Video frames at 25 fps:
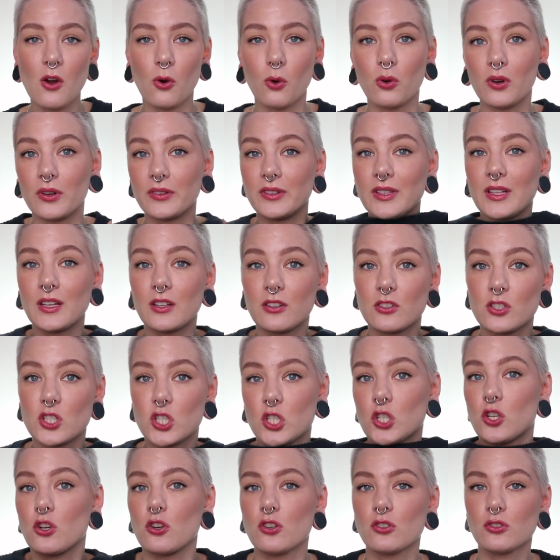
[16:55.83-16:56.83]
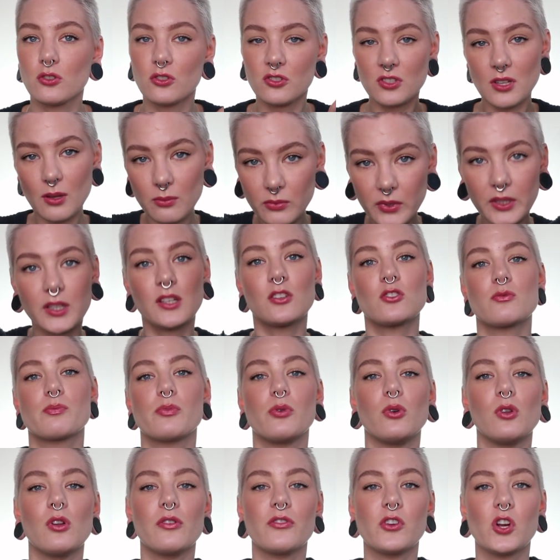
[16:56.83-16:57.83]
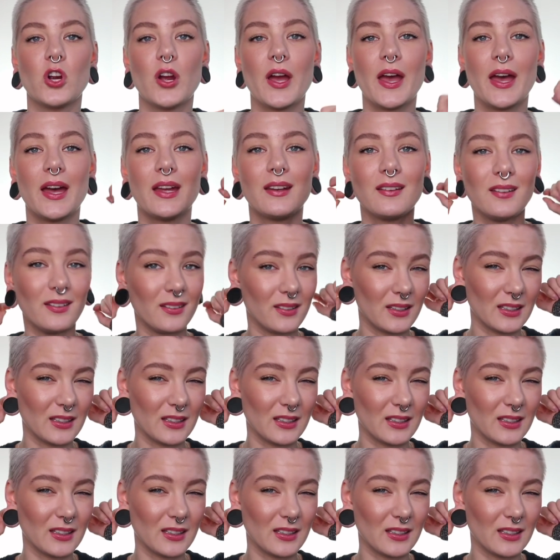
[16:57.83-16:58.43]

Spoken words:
or a knitted shirt or something that you pull over your head.